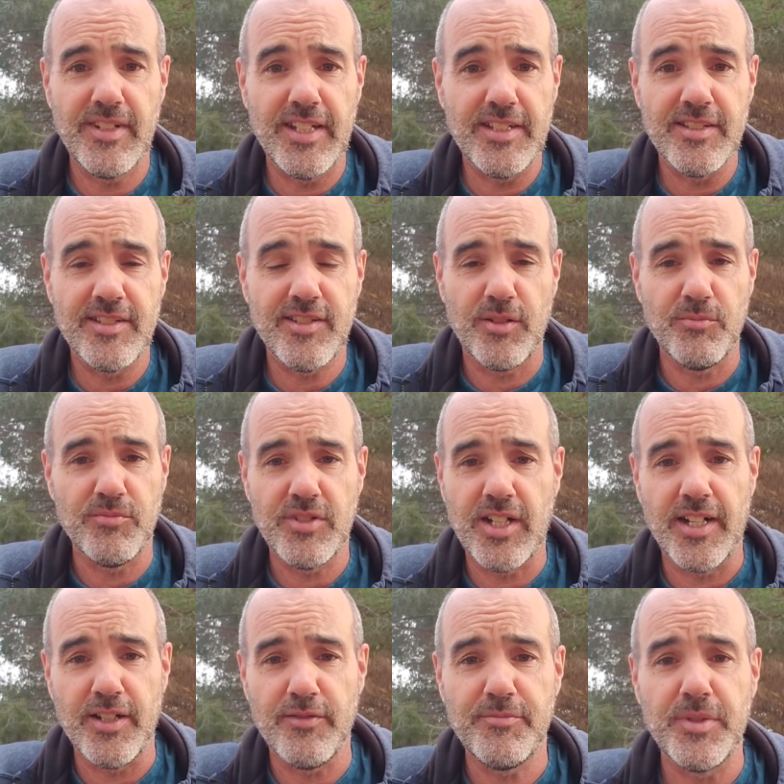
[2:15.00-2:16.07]
in some
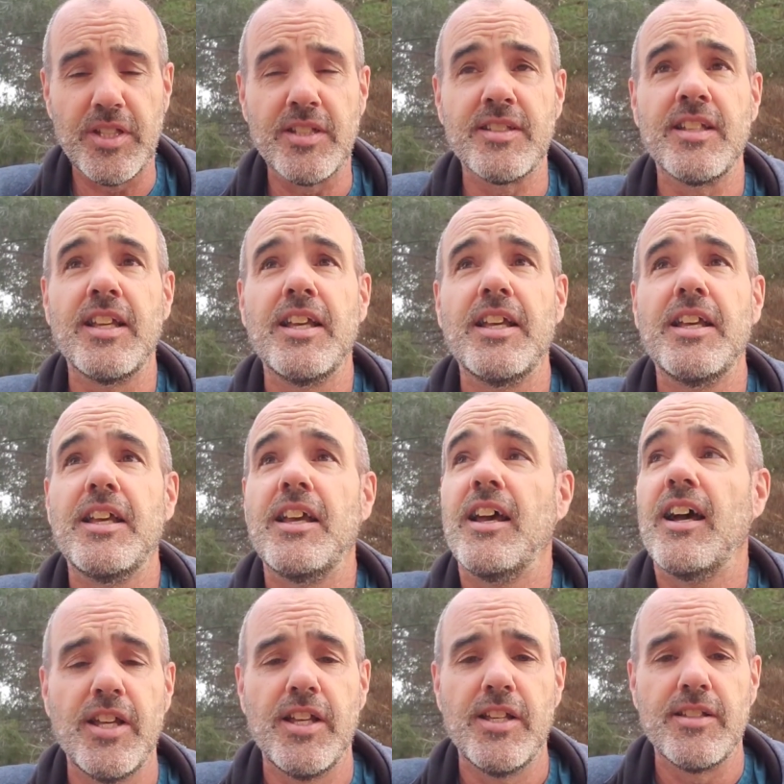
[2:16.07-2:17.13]
kind of mean.
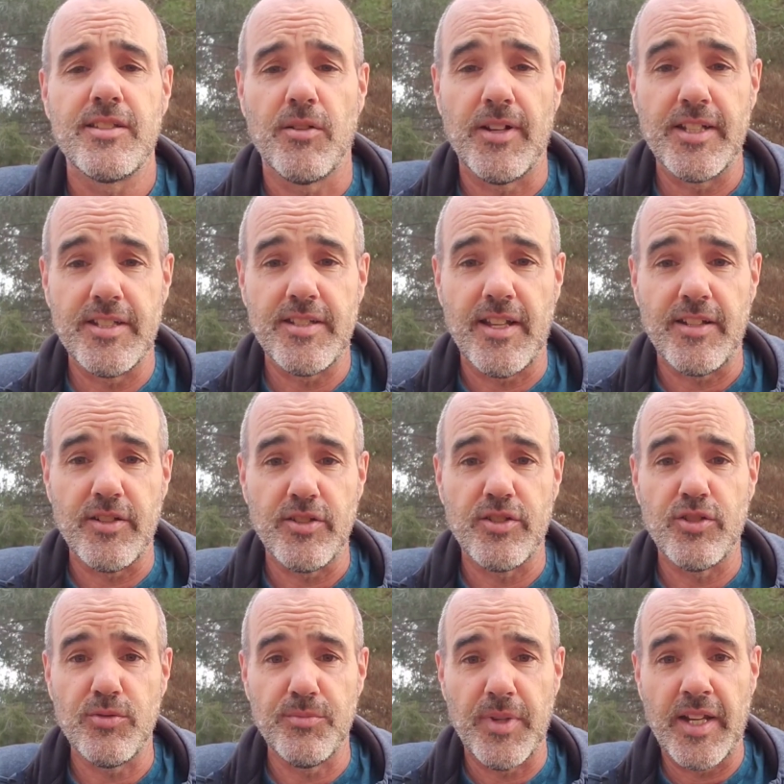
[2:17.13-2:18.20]
So I
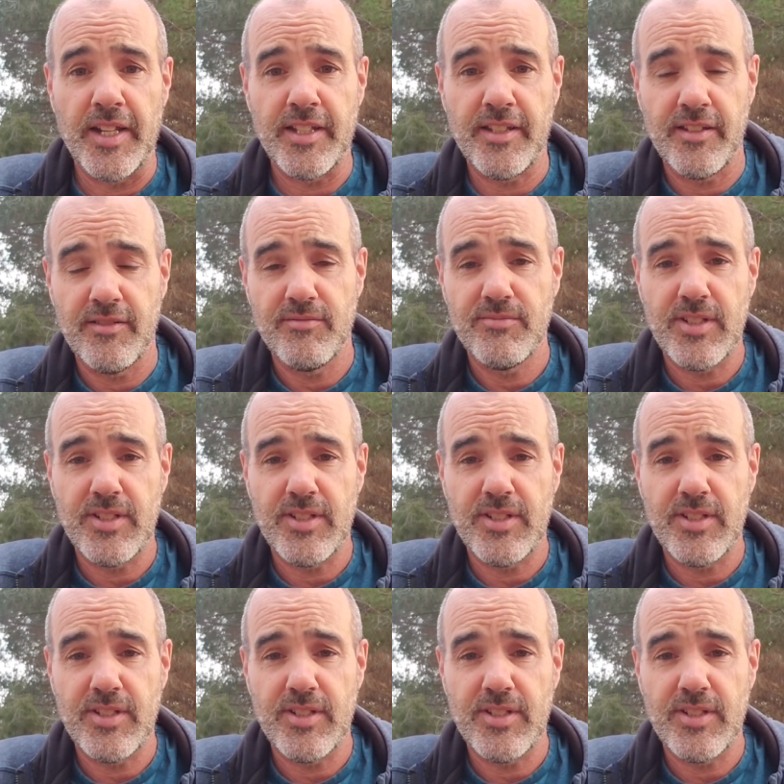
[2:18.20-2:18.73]
decided to make